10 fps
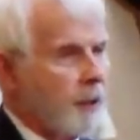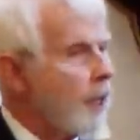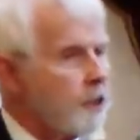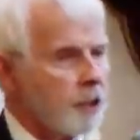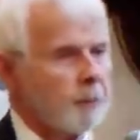
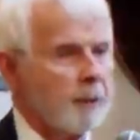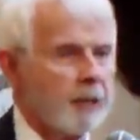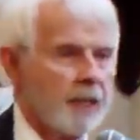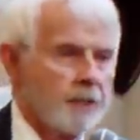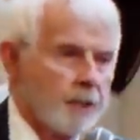not just by
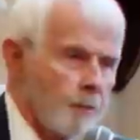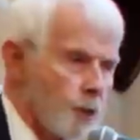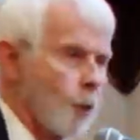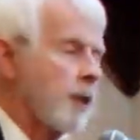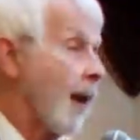page
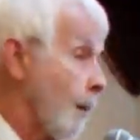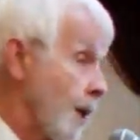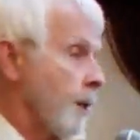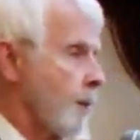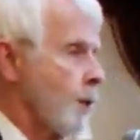numbers or
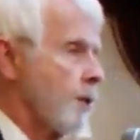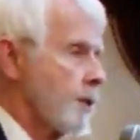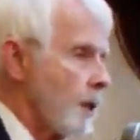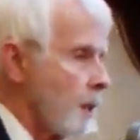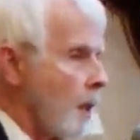tablet numbers,
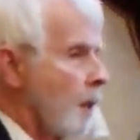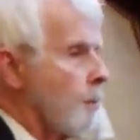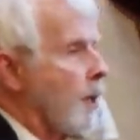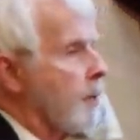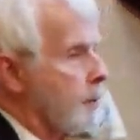
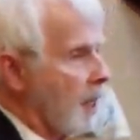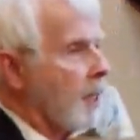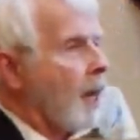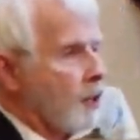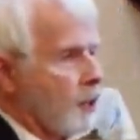but by
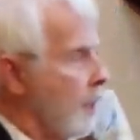catch